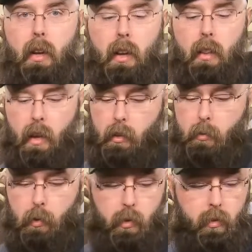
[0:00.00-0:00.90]
Thanks
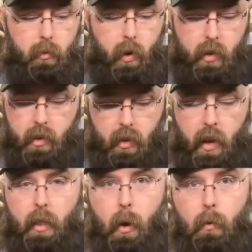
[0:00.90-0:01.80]
for watching
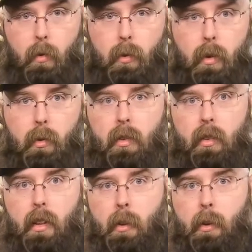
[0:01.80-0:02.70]
kind of the overview
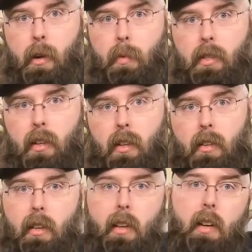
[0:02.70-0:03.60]
on the green machine.
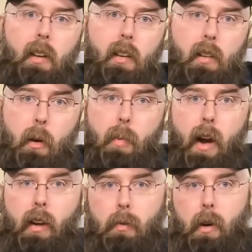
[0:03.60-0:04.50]
Come
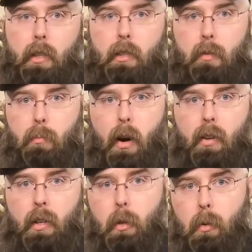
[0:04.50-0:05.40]
back and watch part
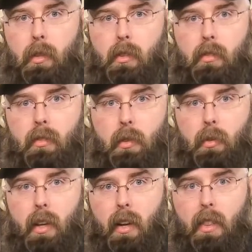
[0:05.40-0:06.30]
two as soon as
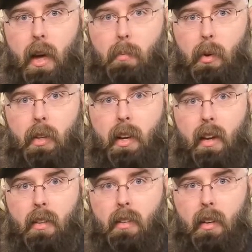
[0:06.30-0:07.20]
I get that pulled
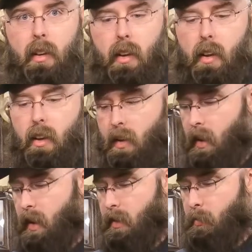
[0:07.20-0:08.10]
together
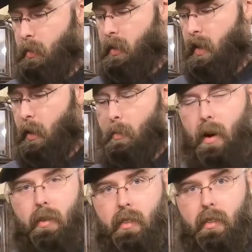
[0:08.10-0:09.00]
and we'll talk
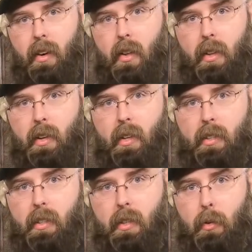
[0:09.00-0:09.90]
about all the
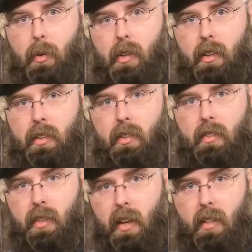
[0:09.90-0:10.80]
interesting little quirks.
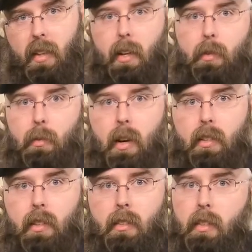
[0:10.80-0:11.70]
Again, thanks for
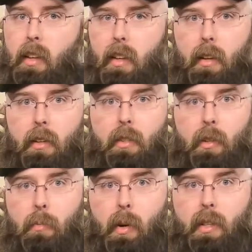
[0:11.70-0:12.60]
watching.
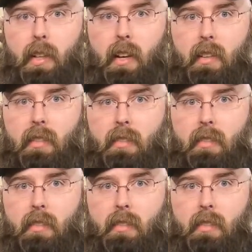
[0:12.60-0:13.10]
Sure appreciate it.